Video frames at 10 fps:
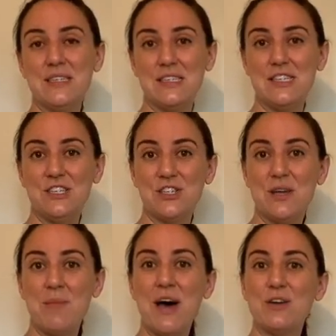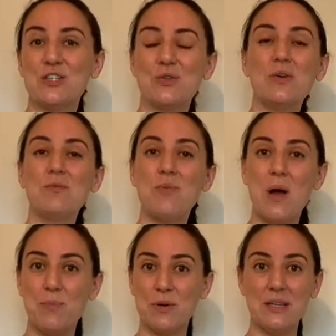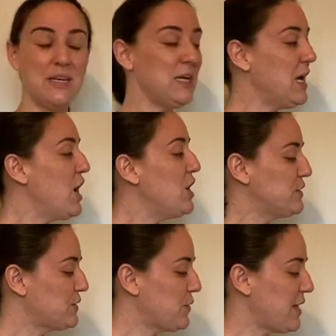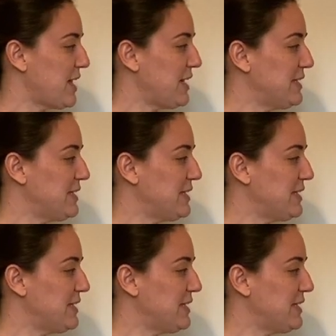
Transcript: to teach them how to shorten properly, so that